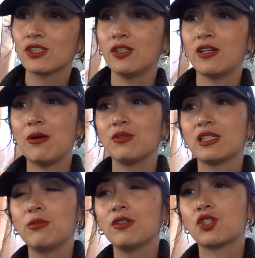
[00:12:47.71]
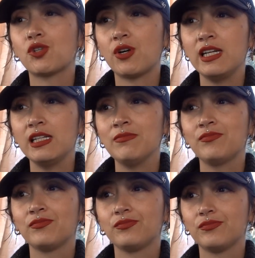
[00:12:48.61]
skill, I was able to train
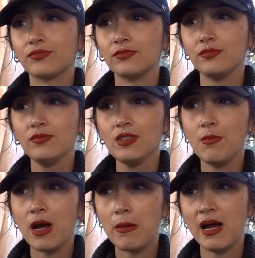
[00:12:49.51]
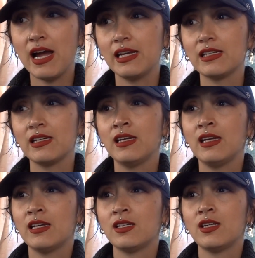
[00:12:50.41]
my mind.
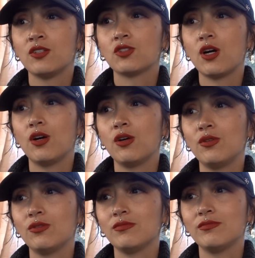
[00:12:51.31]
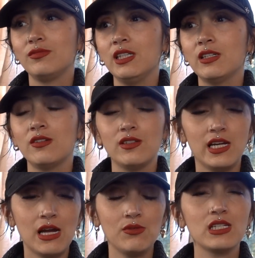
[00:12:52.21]
So,
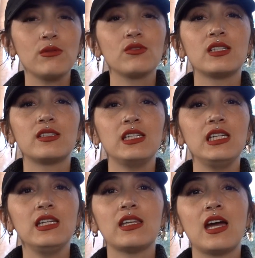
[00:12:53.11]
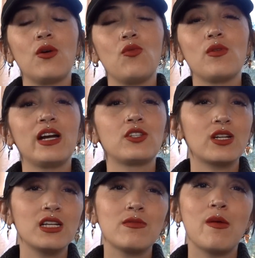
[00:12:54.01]
and I was able to see that by
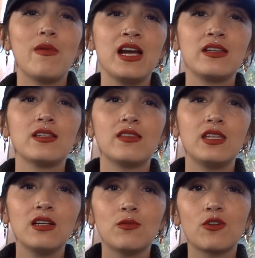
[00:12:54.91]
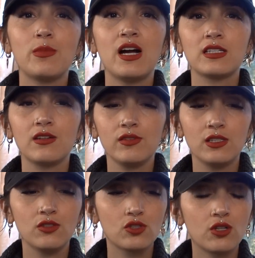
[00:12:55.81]
training my mind to think more
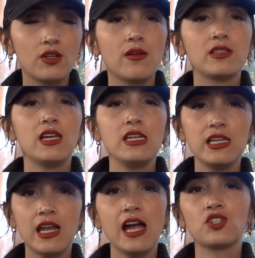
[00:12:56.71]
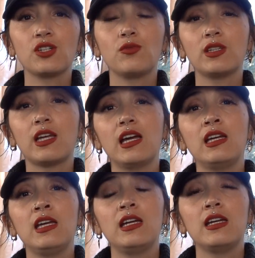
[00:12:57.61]
positively, to start taking action with
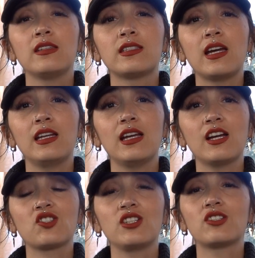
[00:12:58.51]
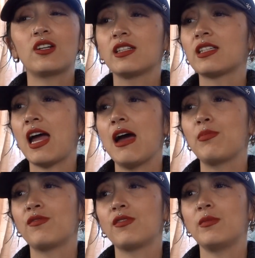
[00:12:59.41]
that, is that it actually started to
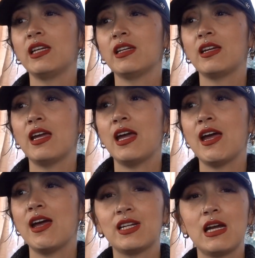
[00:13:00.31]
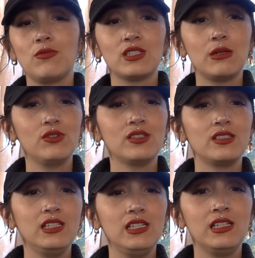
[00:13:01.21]
happen for me. And I was able to
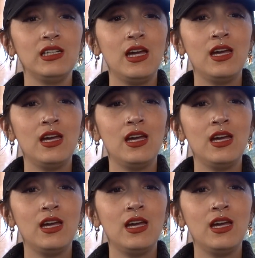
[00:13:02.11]
see